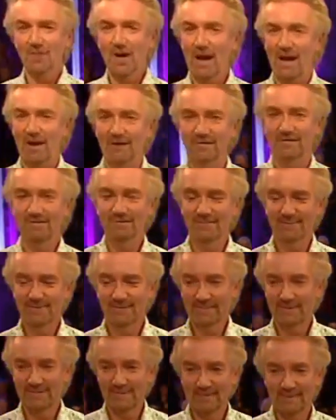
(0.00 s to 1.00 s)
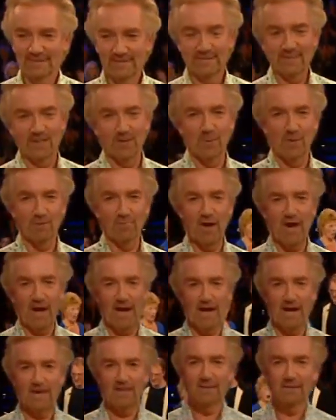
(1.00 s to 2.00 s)
Wow. So we've
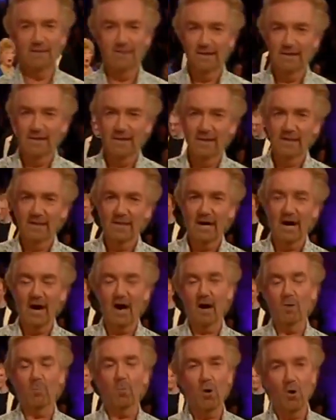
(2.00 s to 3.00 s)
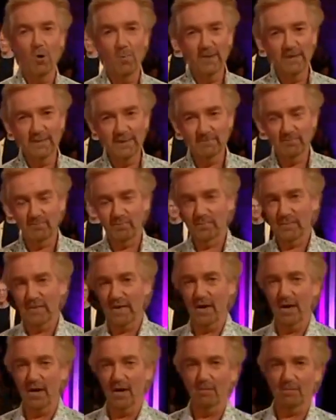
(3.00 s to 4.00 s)
had heartwarming,
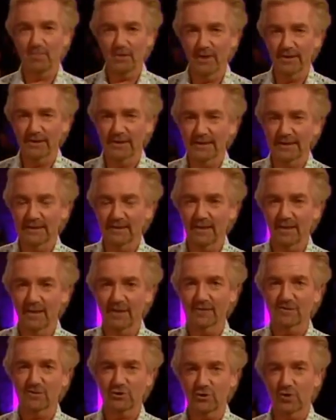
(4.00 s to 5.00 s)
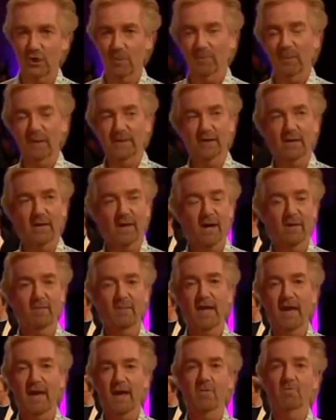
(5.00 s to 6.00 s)
heartbreaking, heart-stopping,
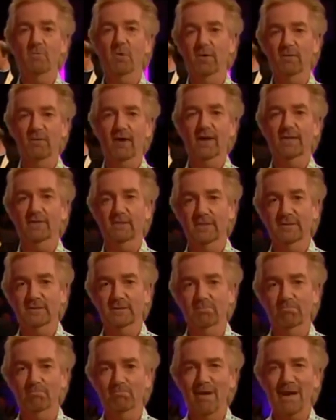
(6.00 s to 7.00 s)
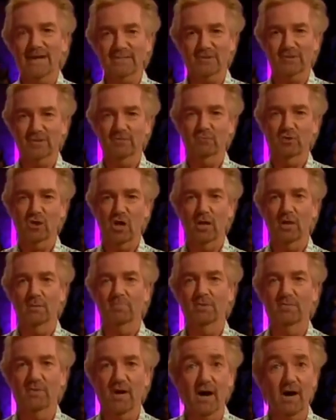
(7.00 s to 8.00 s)
and then we've had this massive
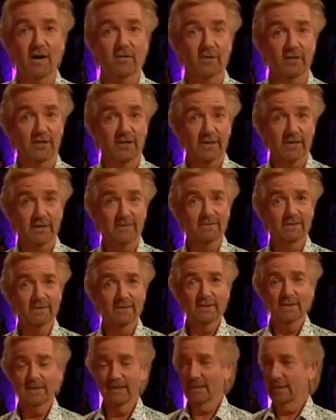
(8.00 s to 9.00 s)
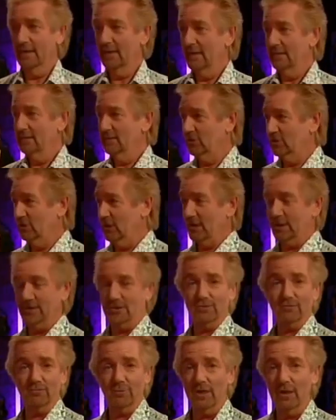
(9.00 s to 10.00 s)
dollop of irony.
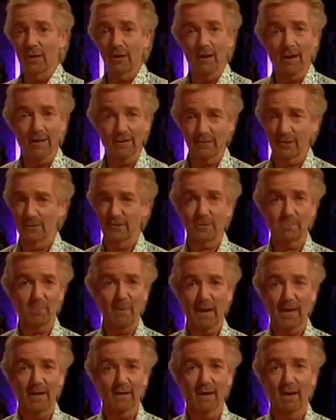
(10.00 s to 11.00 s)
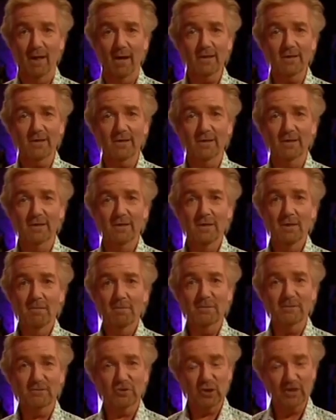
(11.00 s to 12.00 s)
Just relentless bad luck.
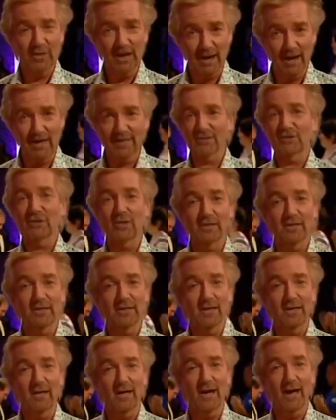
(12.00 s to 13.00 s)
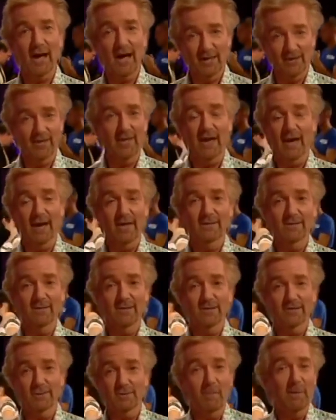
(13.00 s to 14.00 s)
But she actually the end
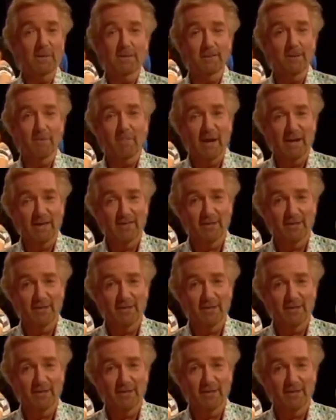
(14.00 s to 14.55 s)
has beaten the